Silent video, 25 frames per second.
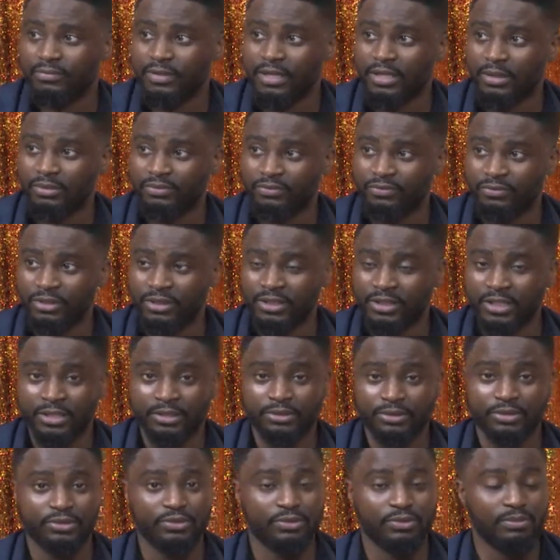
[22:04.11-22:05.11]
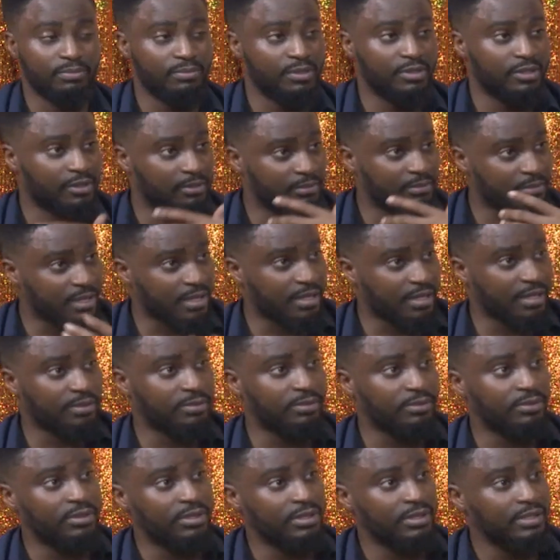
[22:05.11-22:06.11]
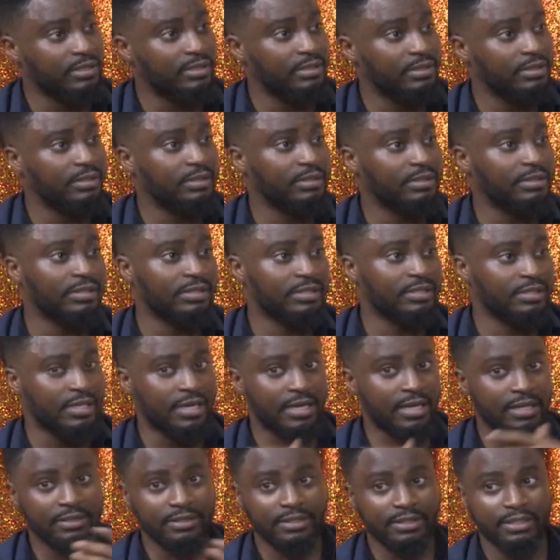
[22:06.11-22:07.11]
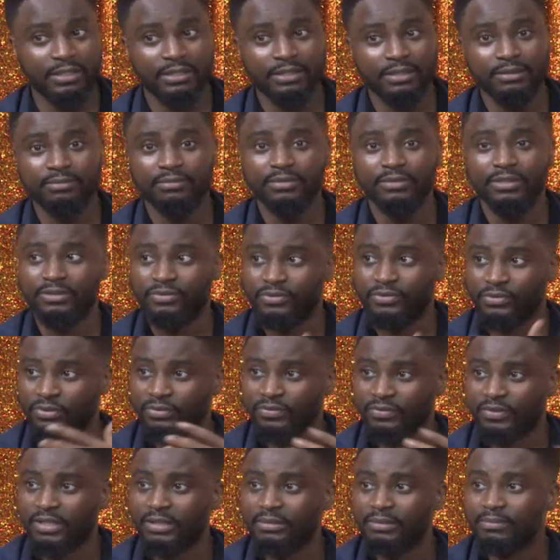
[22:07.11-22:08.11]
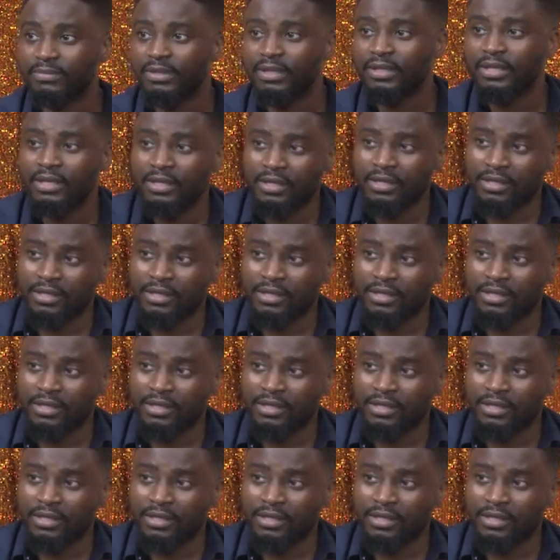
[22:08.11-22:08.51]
That we've reached out to Mr. Macaroni, the Diadem, a few of them